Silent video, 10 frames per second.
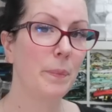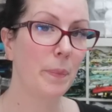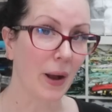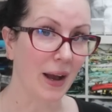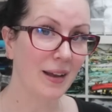
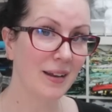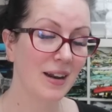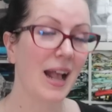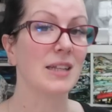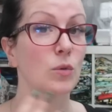but
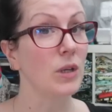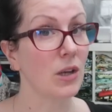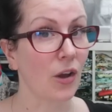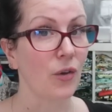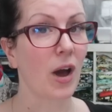as we
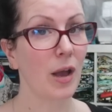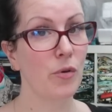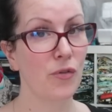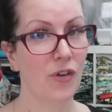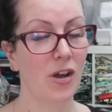know, I
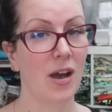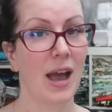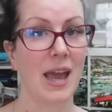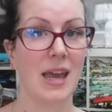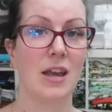prefer
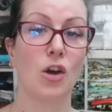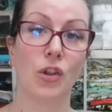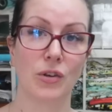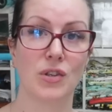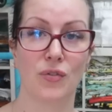a
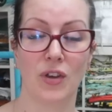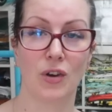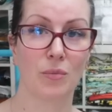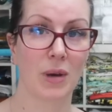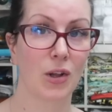closer fit
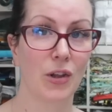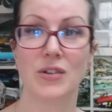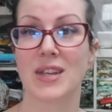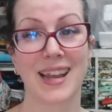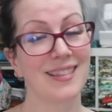on my
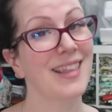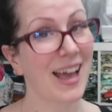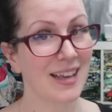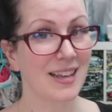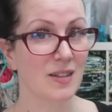clothes, and
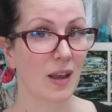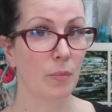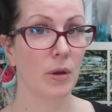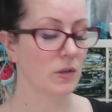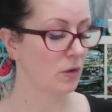that is a
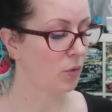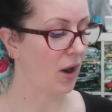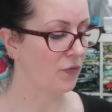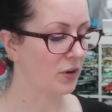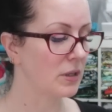personal
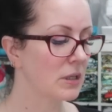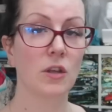preference.